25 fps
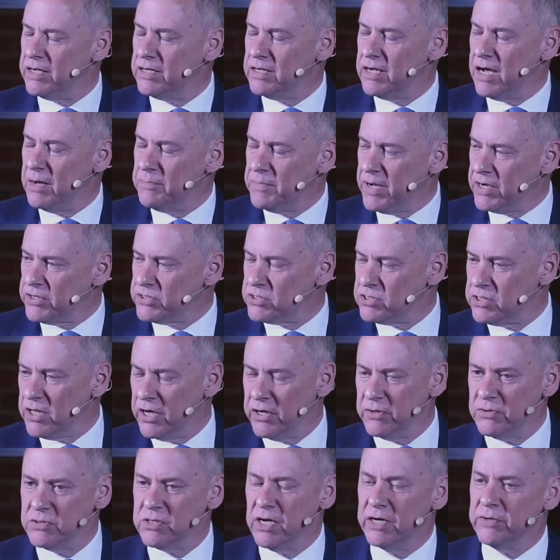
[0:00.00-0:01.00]
amongst
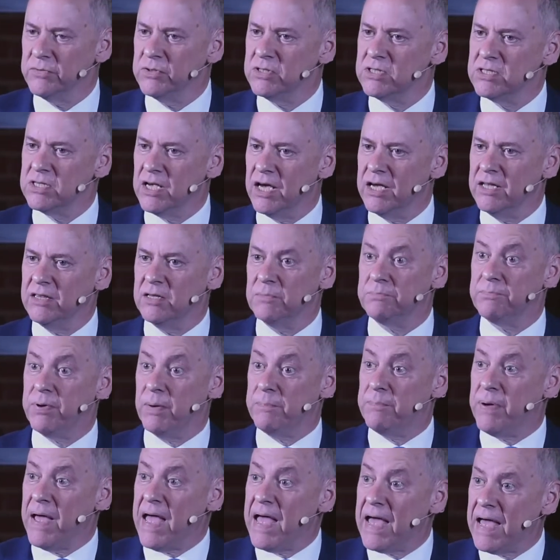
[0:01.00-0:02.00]
those, I would say the
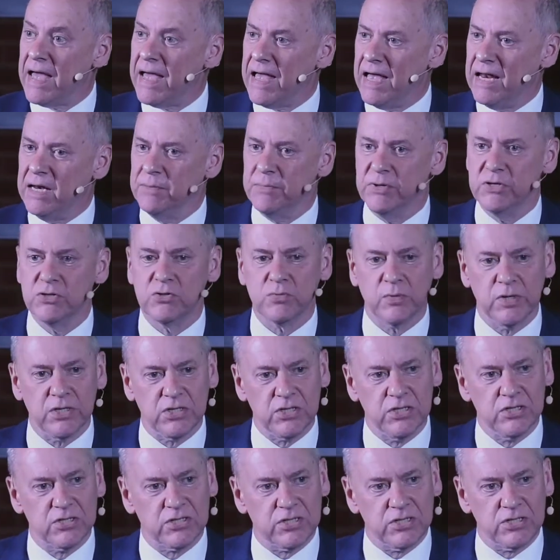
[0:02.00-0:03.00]
prepare element, which
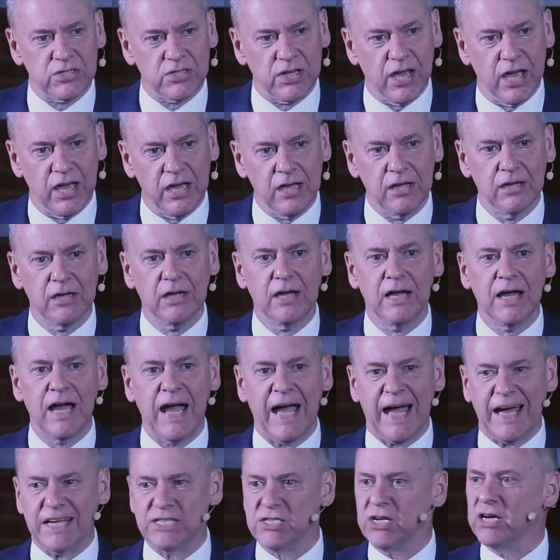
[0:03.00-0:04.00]
is to say,
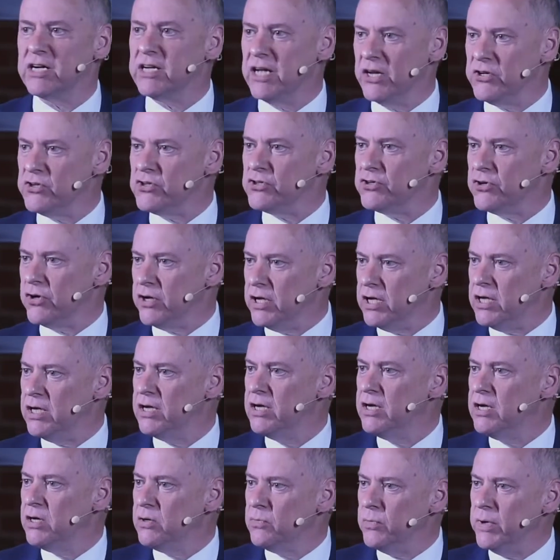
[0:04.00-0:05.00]
as a country,
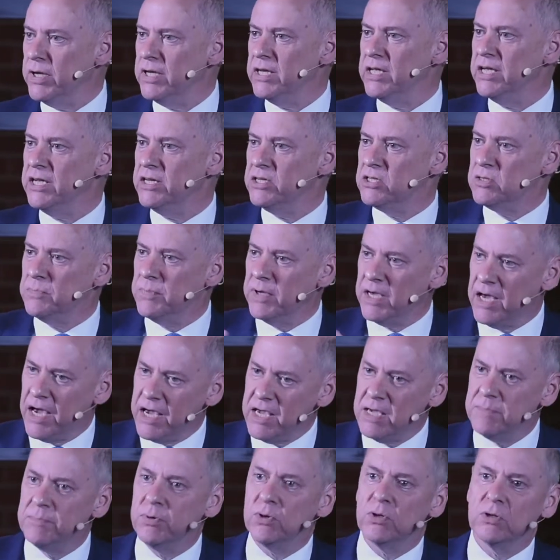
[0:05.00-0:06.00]
we need to be
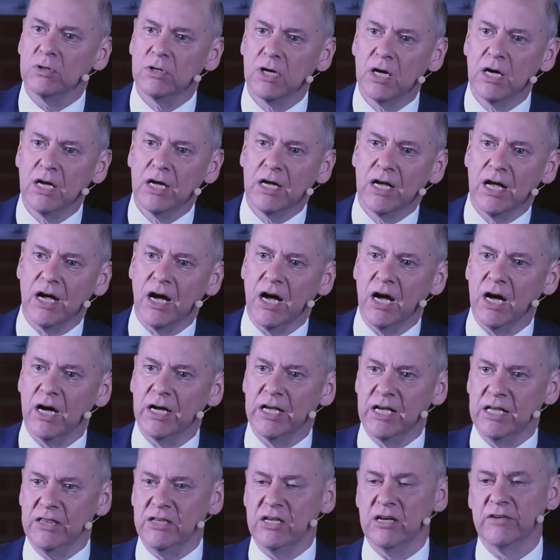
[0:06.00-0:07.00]
able,
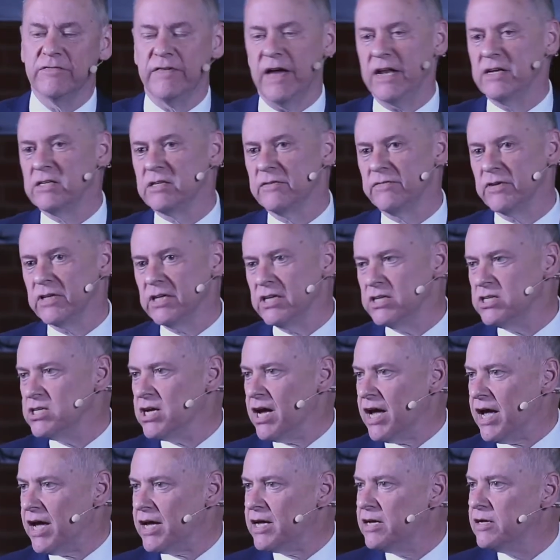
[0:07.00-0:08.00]
in the event of an
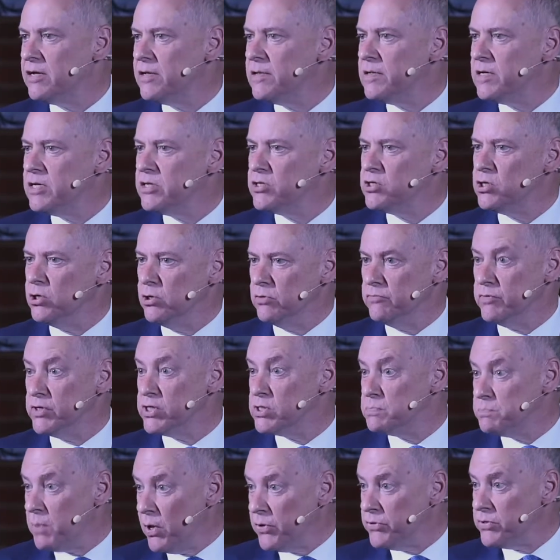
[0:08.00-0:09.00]
attack, to
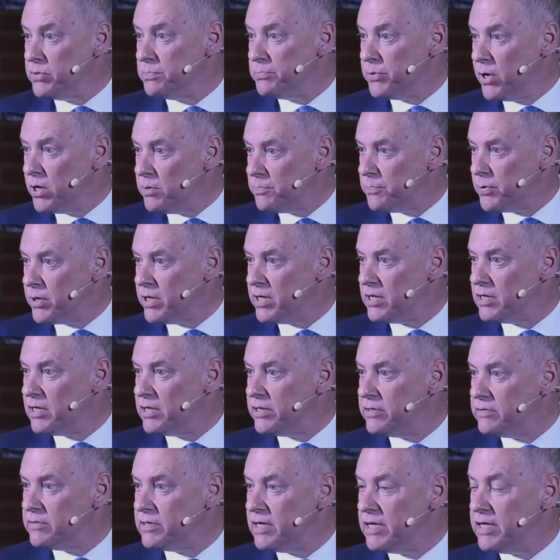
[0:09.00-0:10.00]
respond
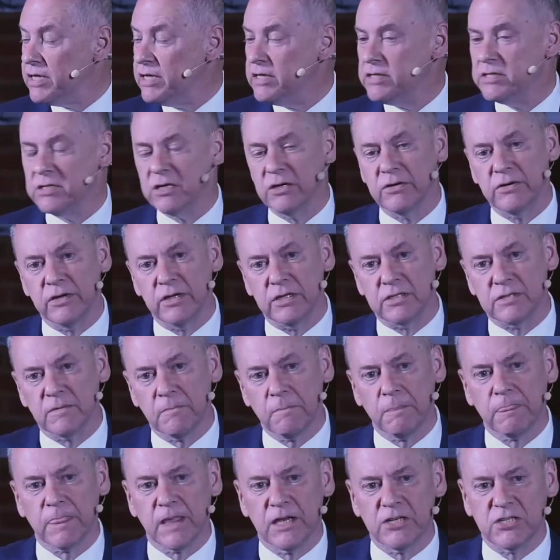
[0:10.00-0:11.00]
appropriately to it,
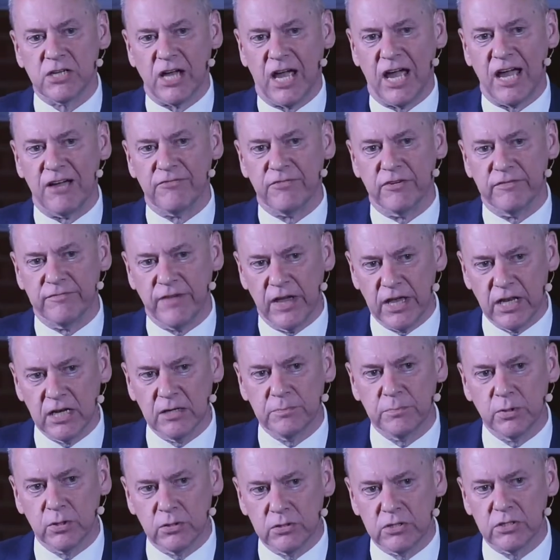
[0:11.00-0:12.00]
to have
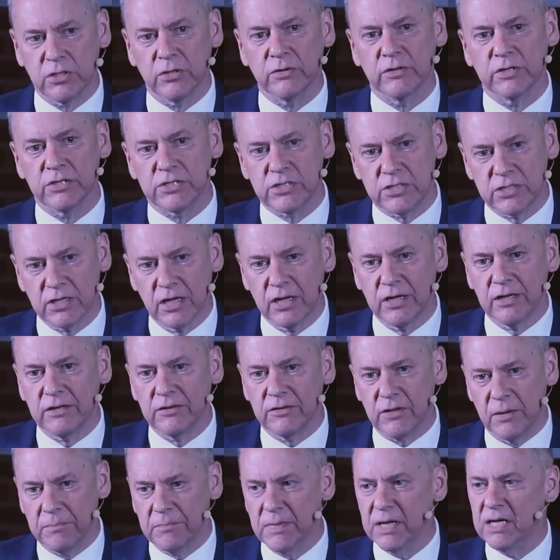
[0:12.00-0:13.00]
available to us
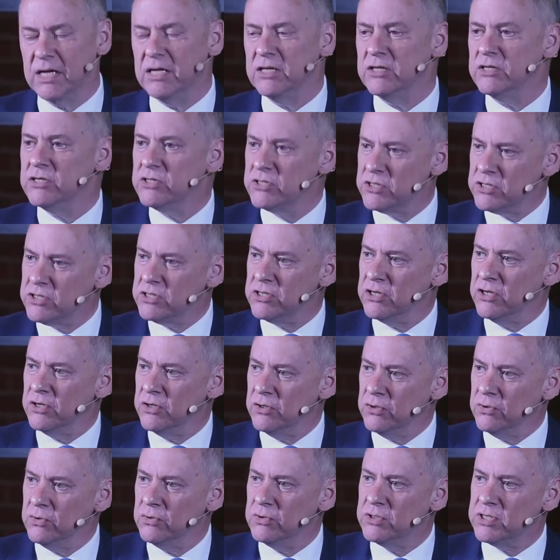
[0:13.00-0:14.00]
the means
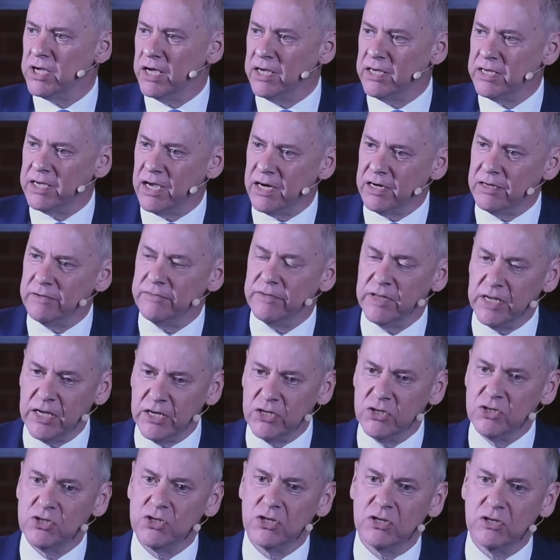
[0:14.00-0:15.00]
to take care of the
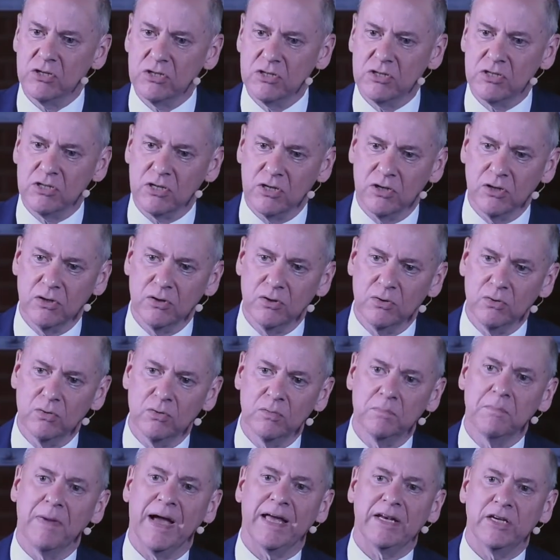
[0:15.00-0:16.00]
injured, to
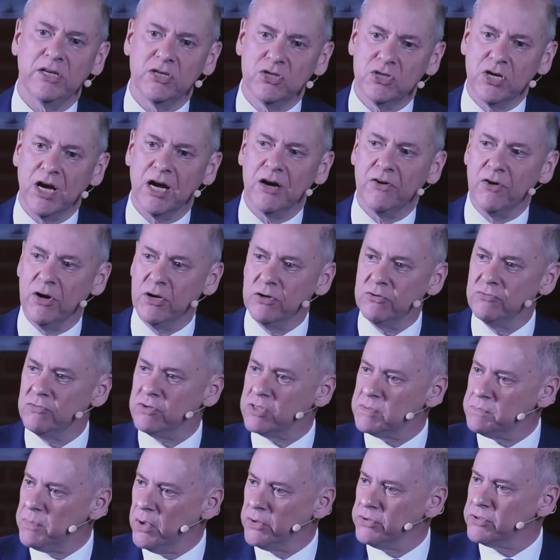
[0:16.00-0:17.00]
manage our own
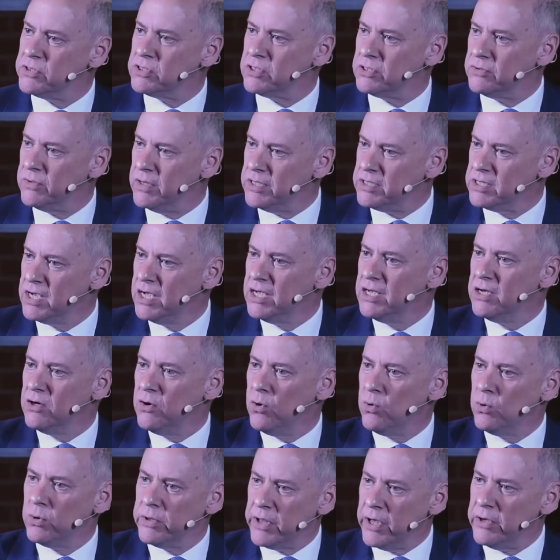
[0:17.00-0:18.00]
response to it,
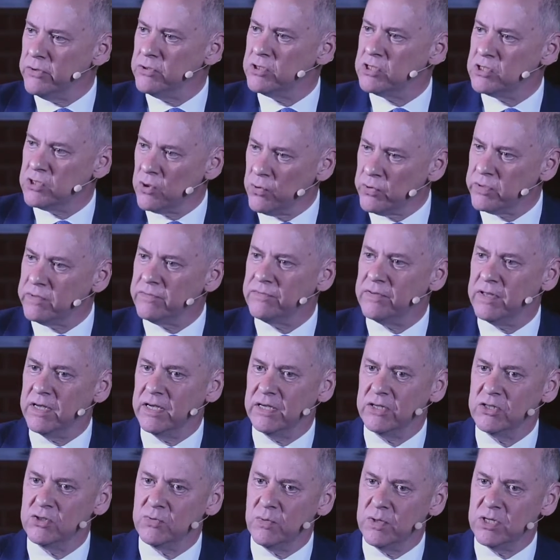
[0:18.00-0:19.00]
all those sort of
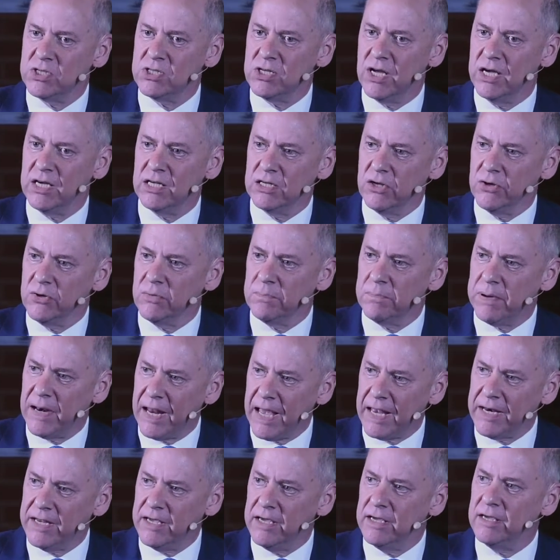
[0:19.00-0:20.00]
things which take a lot of
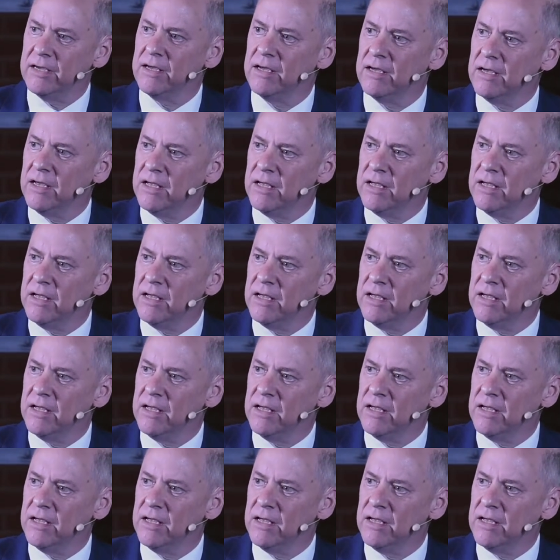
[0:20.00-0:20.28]
planning.